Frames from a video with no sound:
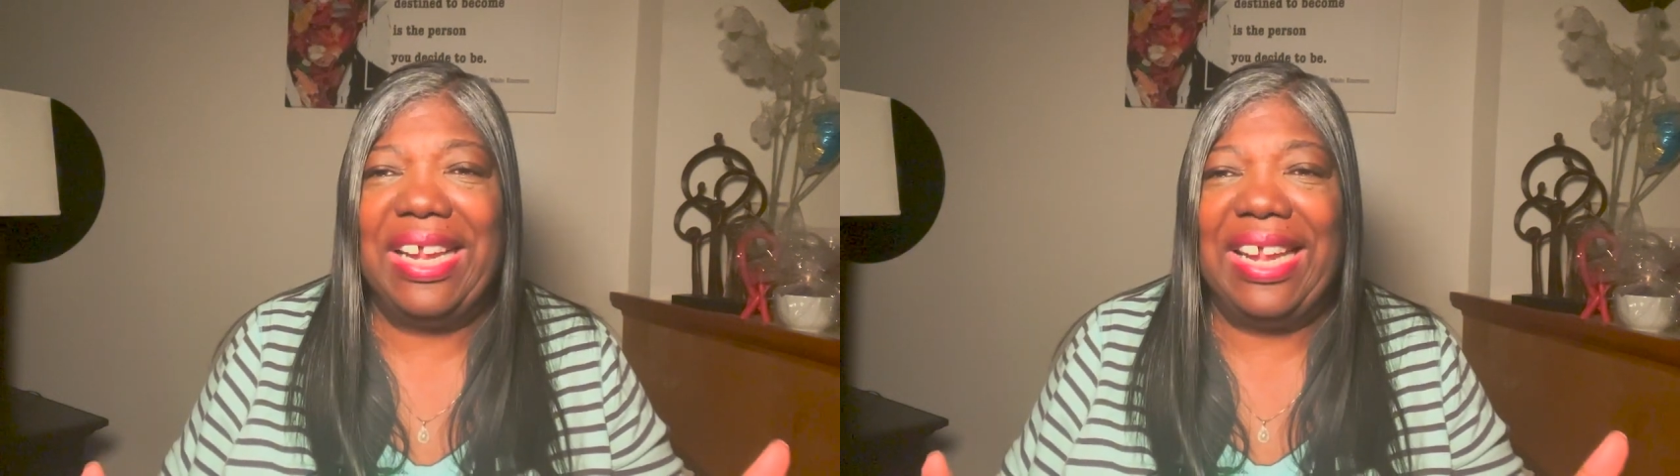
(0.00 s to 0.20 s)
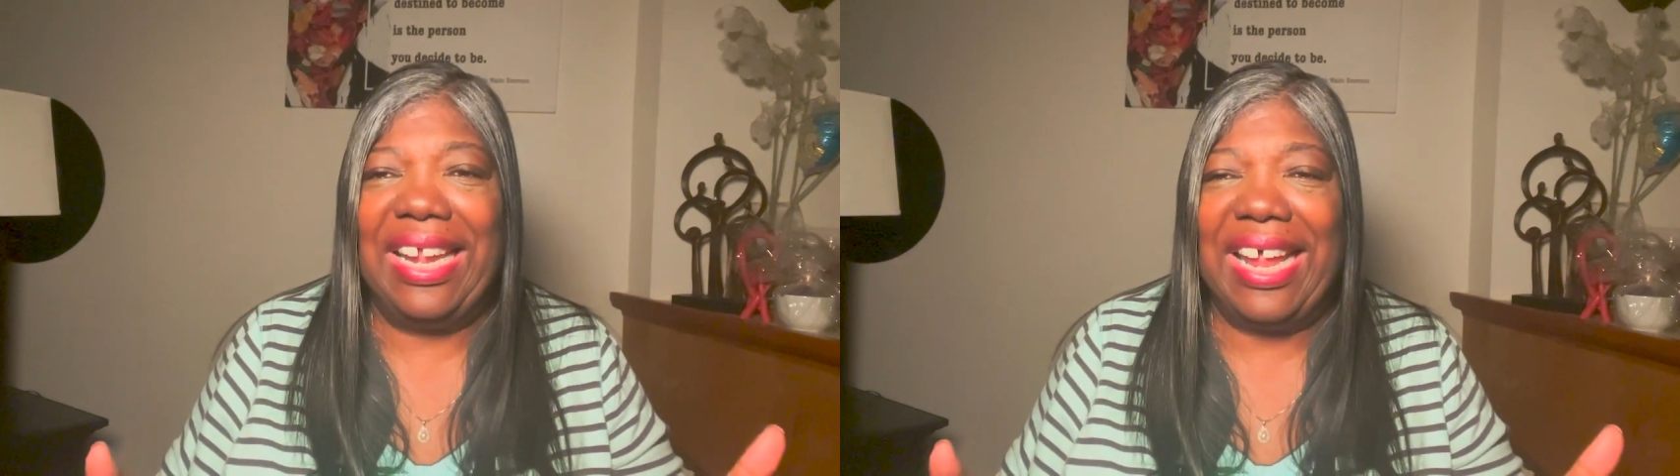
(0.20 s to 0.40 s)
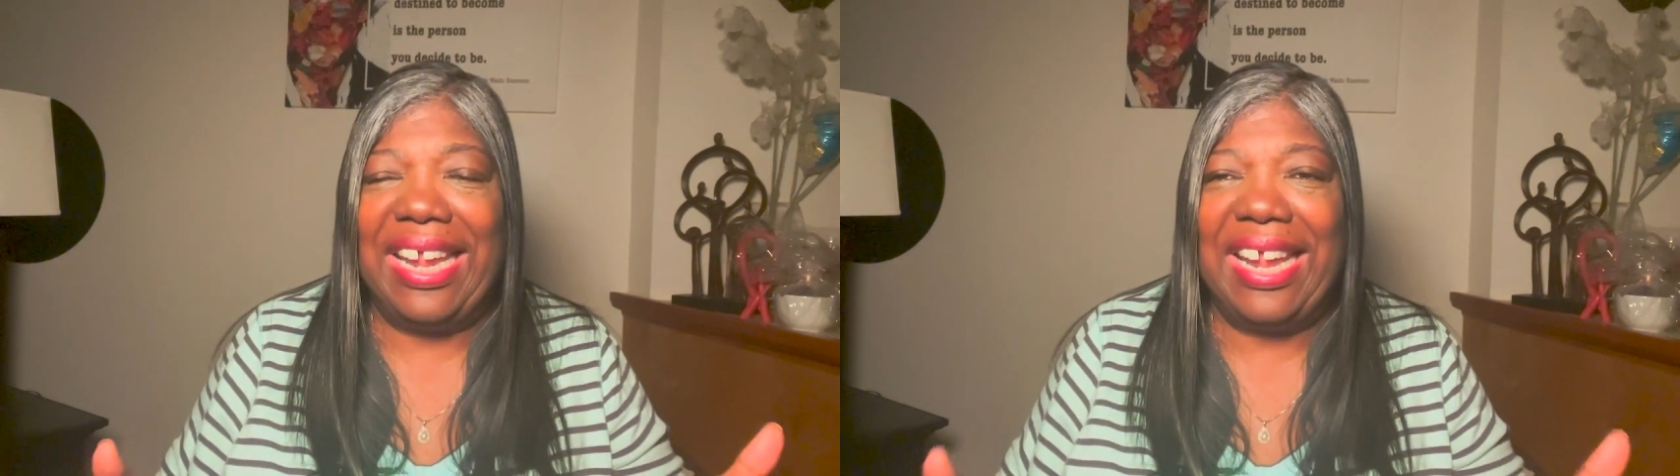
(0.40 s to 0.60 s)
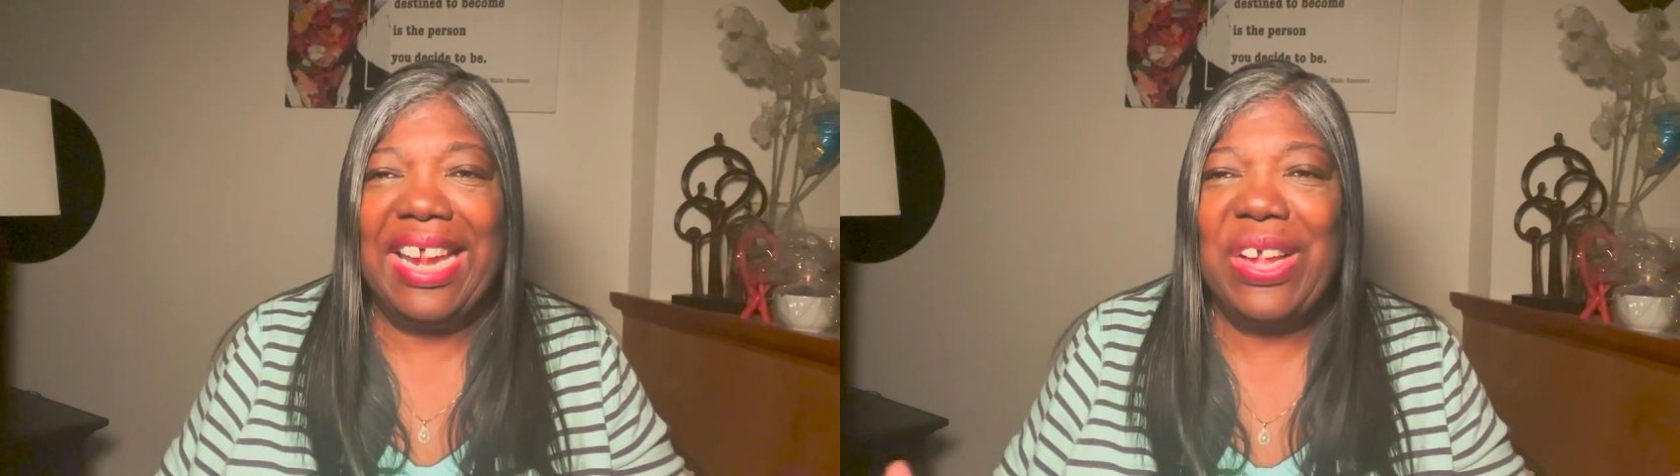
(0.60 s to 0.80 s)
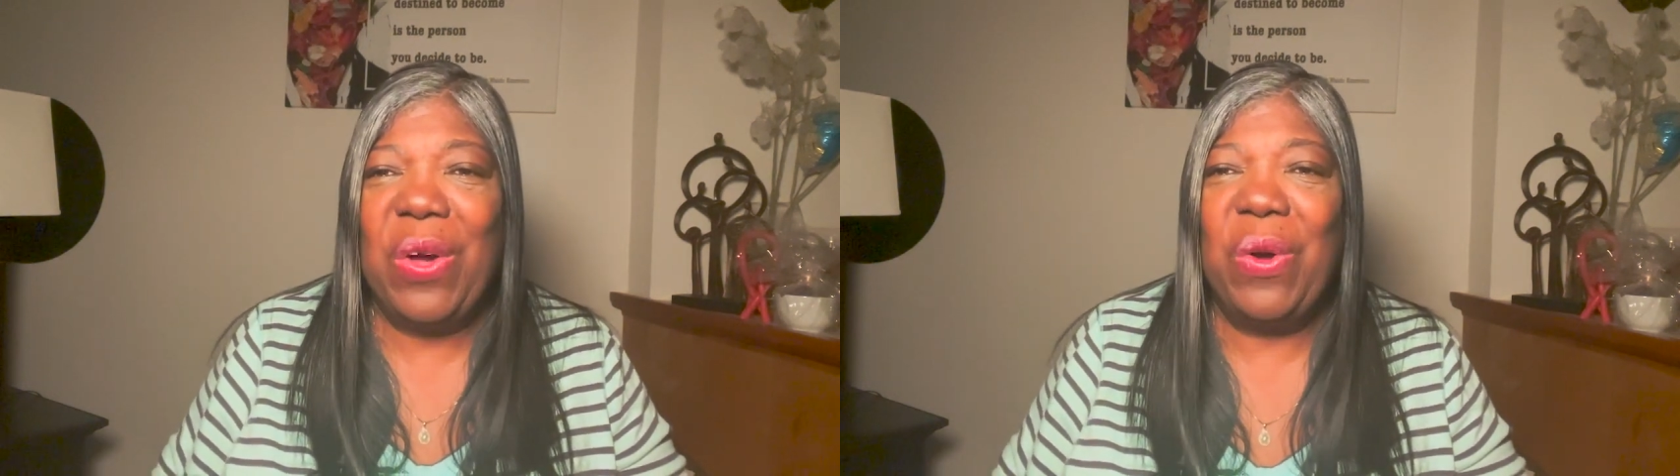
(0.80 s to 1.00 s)

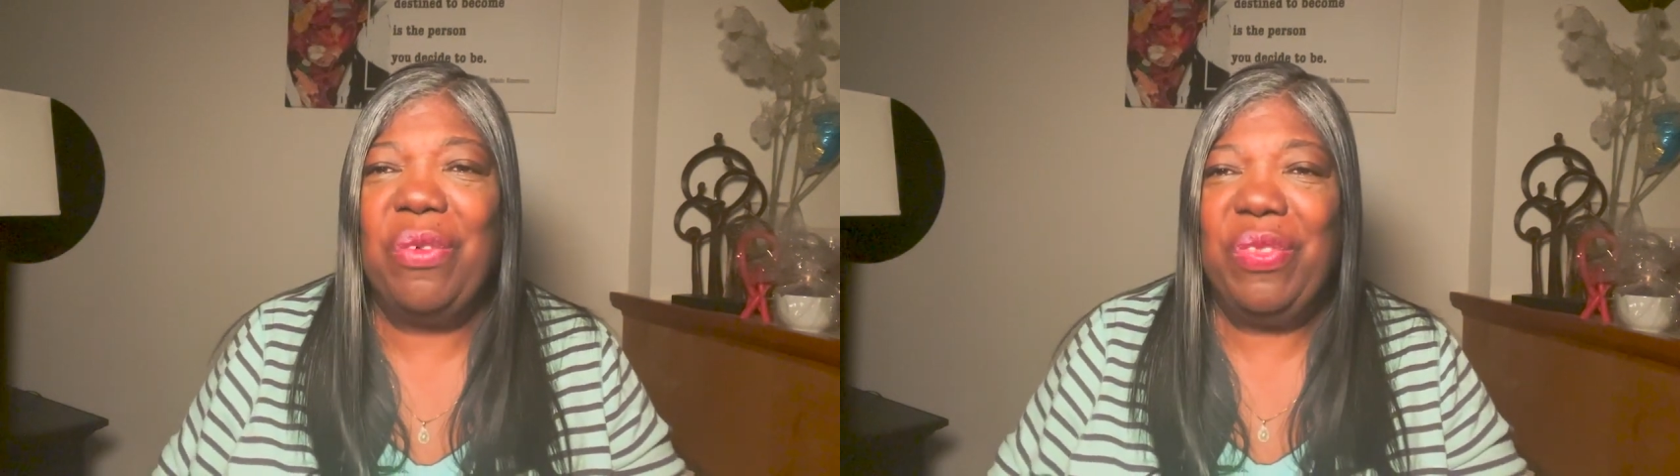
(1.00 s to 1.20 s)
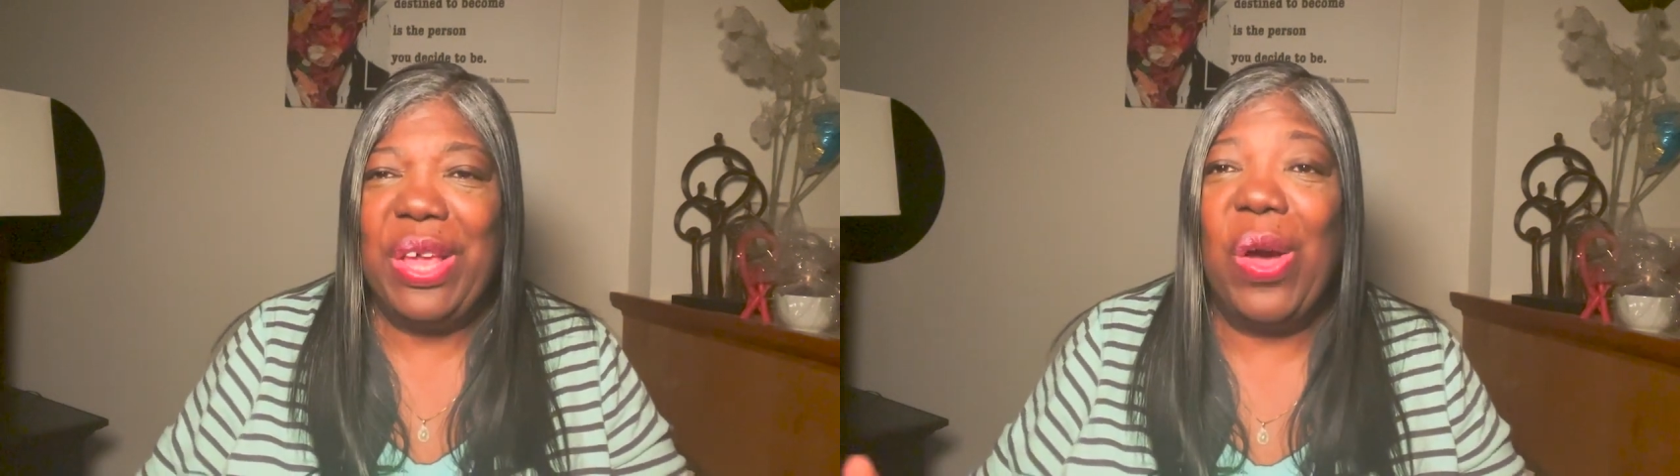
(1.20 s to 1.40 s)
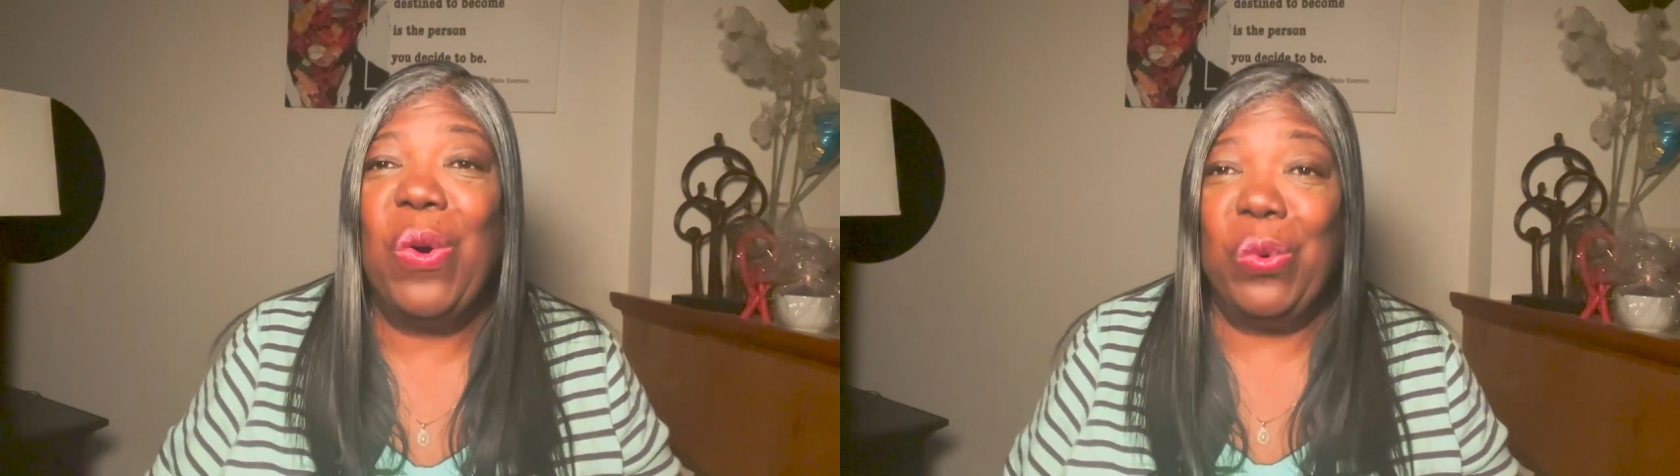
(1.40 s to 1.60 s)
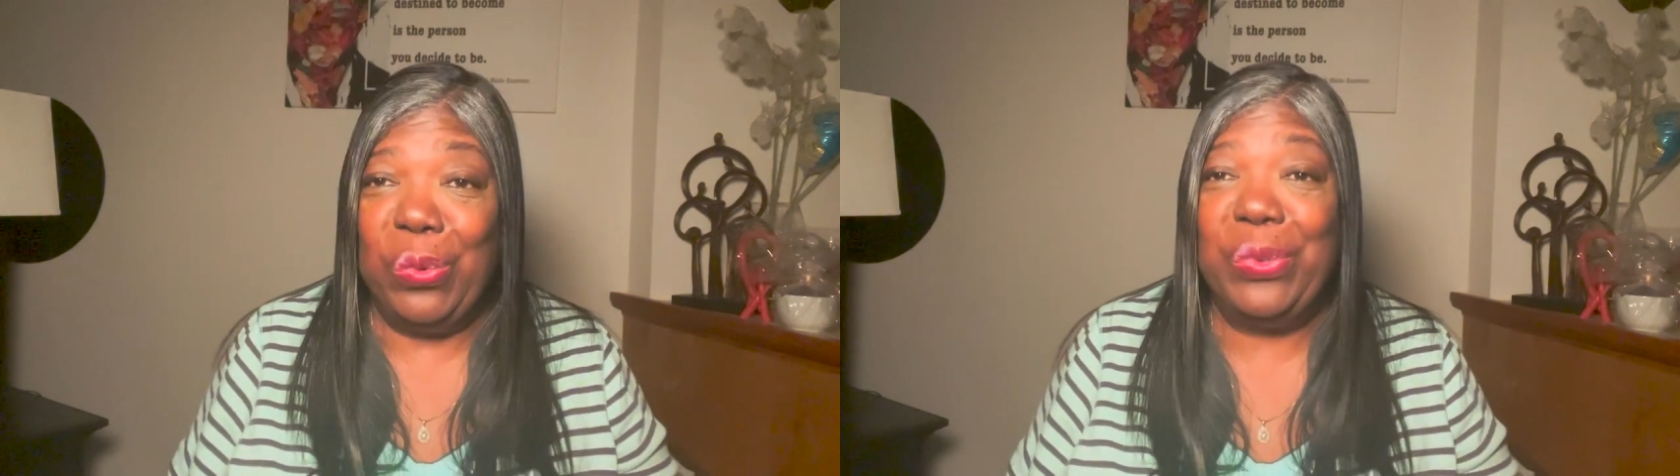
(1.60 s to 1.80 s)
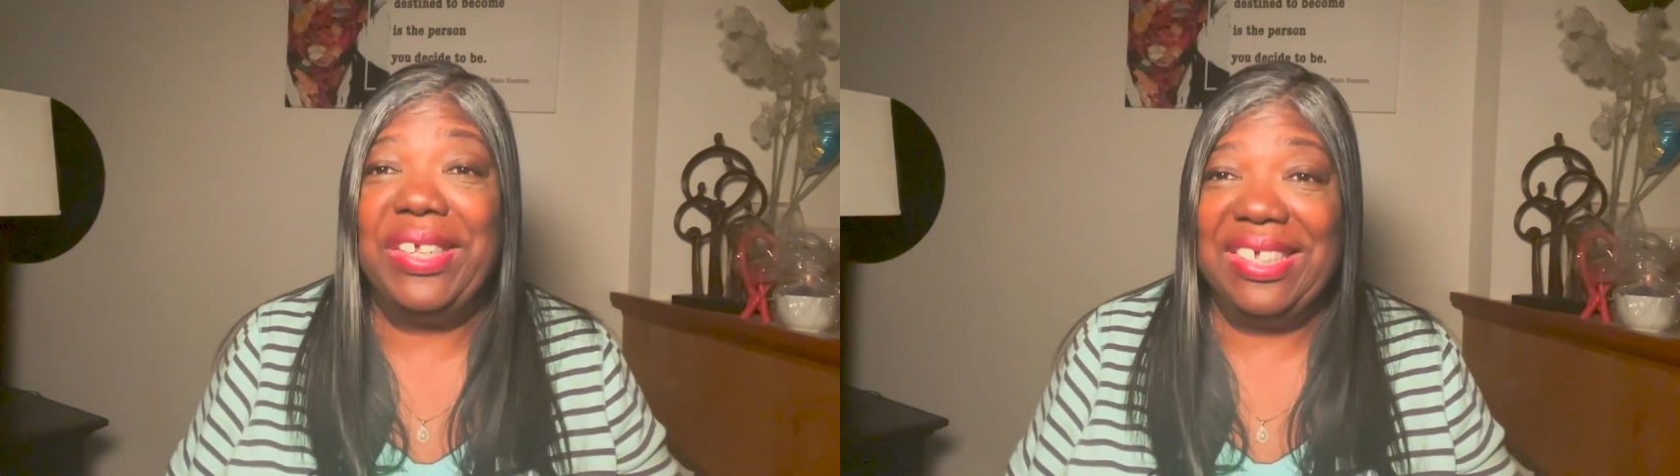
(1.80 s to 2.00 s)
let go of the old.